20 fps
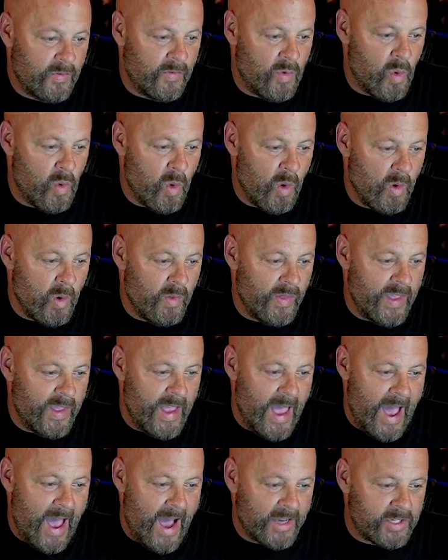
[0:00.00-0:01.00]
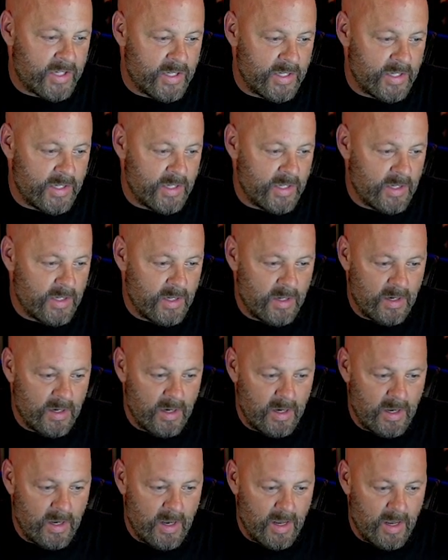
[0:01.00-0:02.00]
for the action
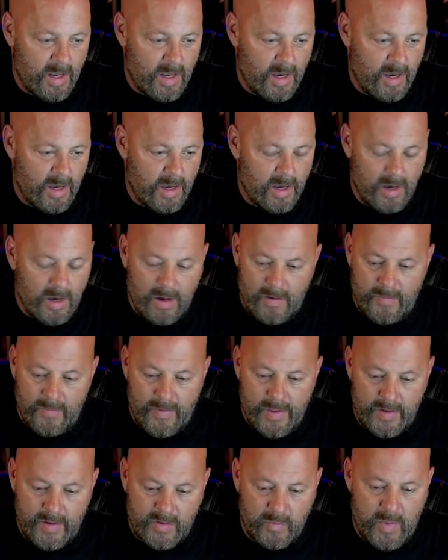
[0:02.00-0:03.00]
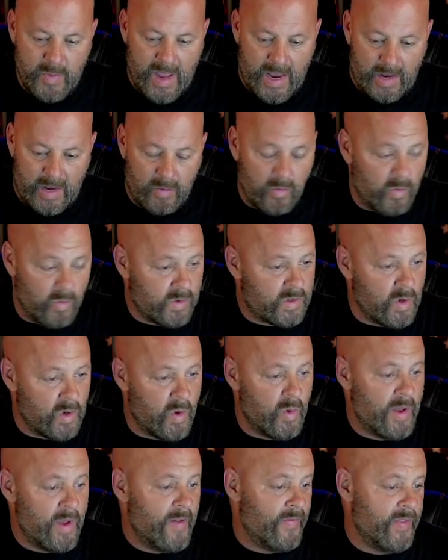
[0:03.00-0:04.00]
of this bait.
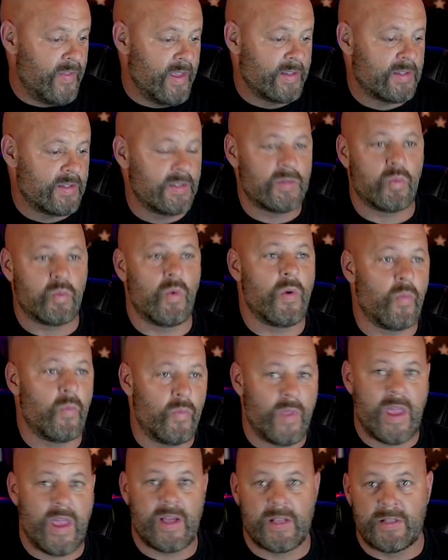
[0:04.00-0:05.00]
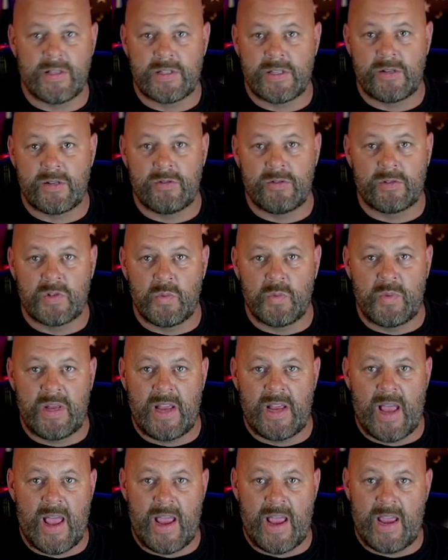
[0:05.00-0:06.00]
So if this is what they consider to
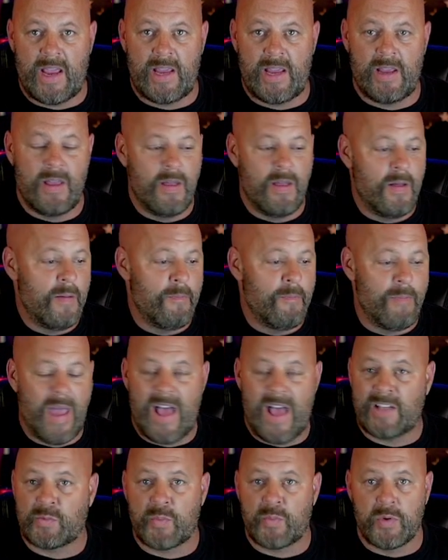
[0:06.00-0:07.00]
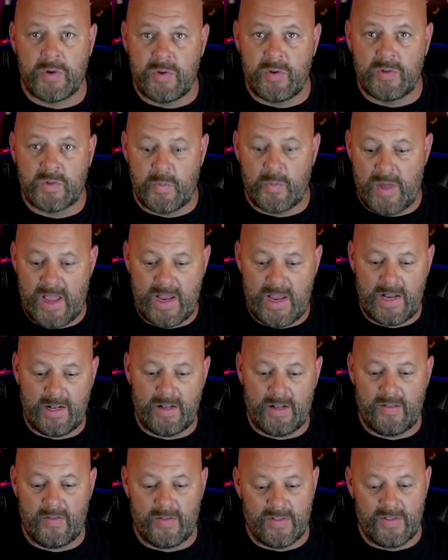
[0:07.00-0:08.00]
be a mass-produced bait,
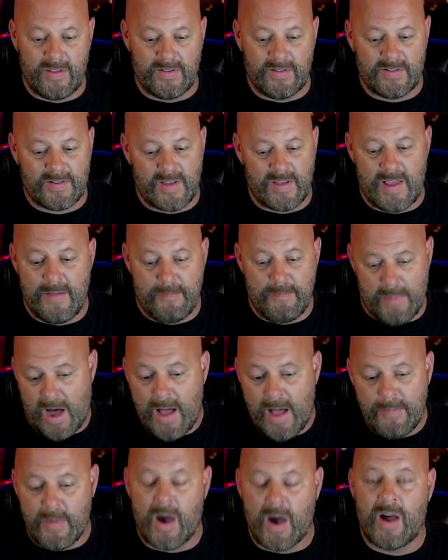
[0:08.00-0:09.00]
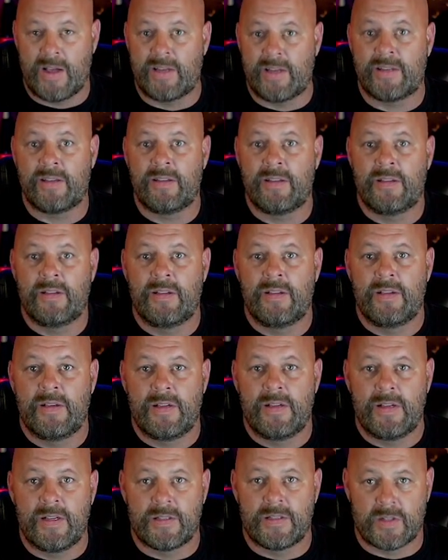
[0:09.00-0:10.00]
this, in my mind,
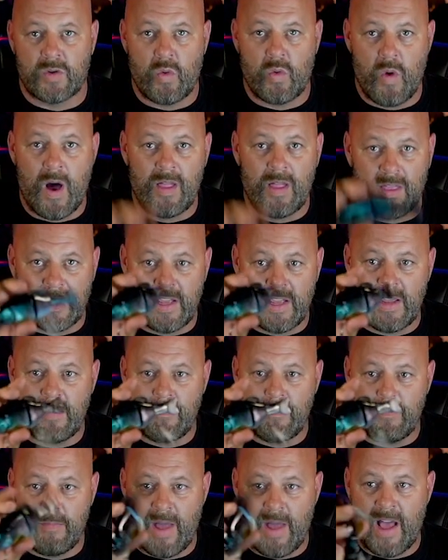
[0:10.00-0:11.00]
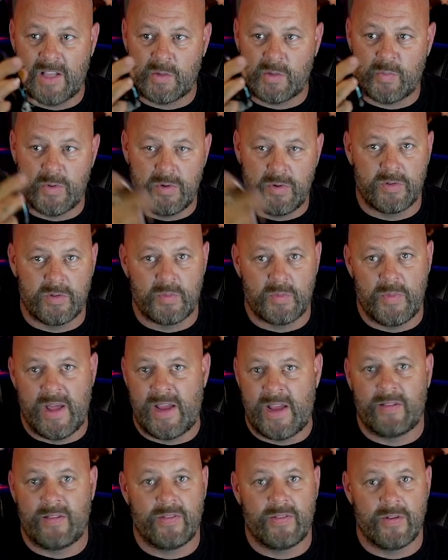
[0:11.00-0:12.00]
is a quality mass-produced
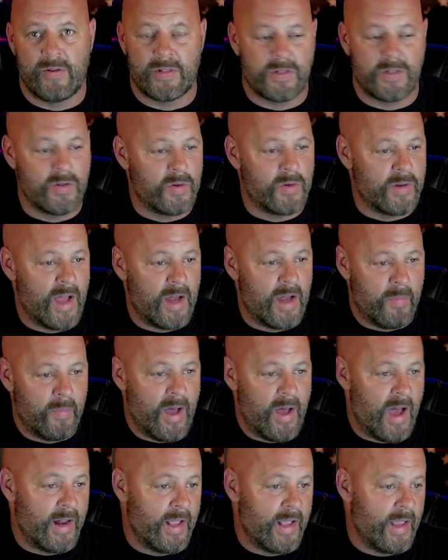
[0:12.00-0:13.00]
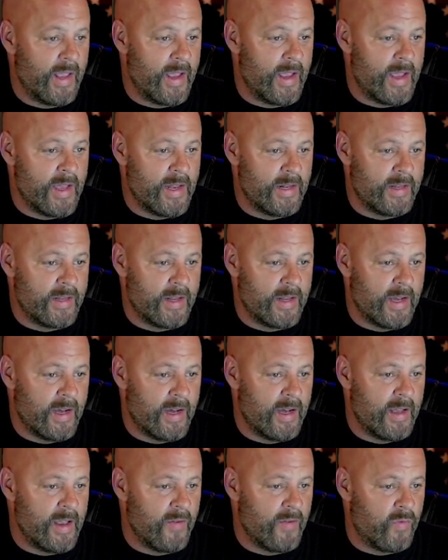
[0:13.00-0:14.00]
bait. There is no doubt about it. And
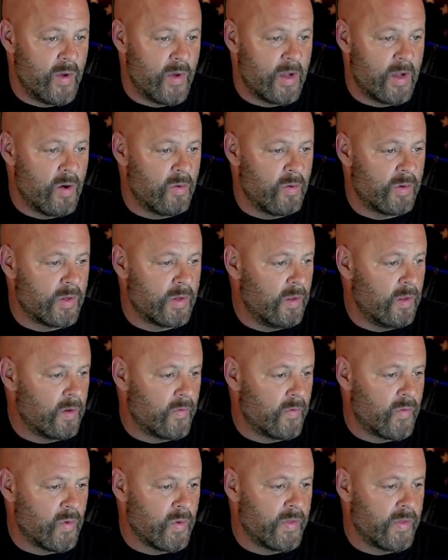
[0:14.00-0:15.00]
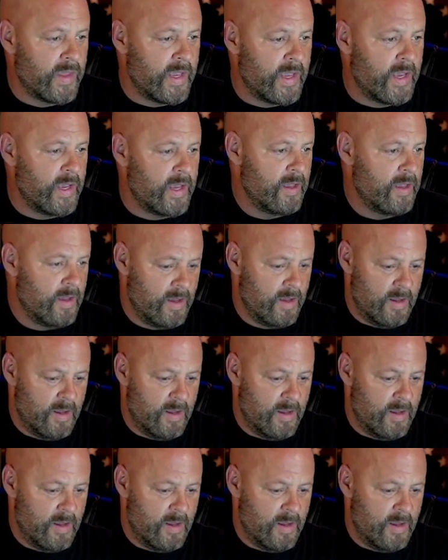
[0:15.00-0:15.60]
if we go to look for the